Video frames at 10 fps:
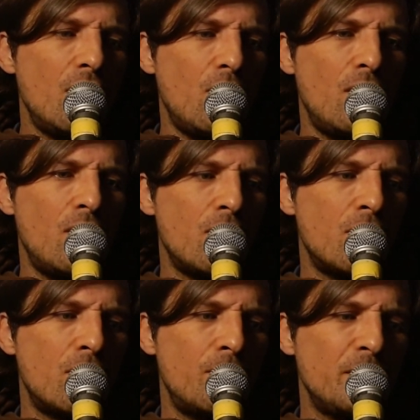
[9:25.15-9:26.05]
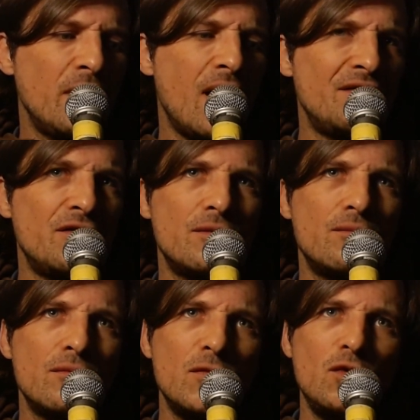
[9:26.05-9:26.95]
or got
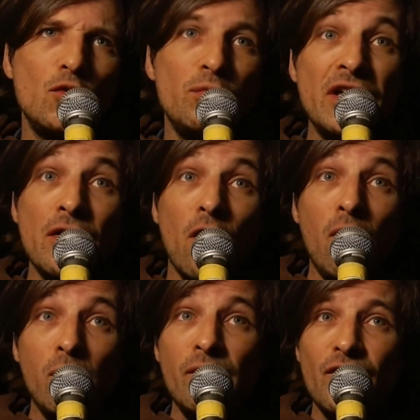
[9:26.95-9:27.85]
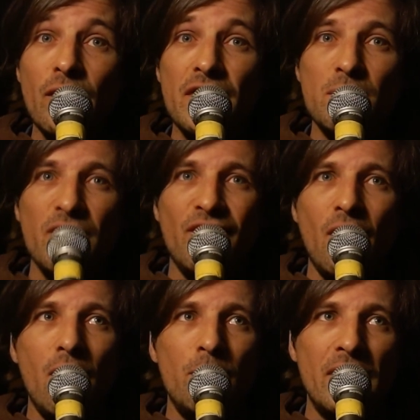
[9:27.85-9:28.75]
to be known for this
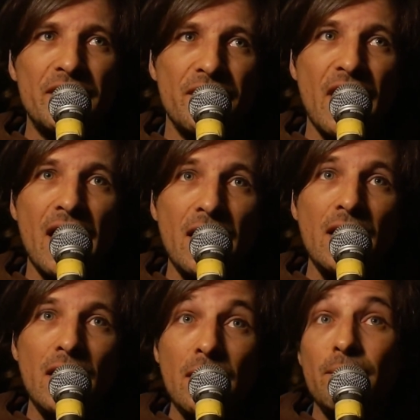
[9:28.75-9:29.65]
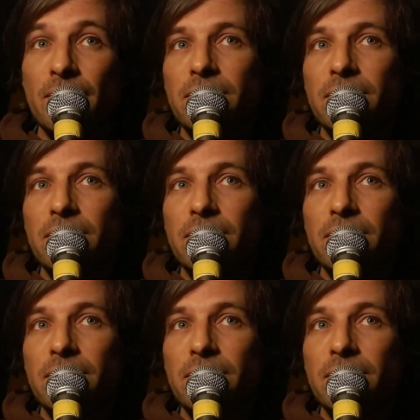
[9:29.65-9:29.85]
before, but I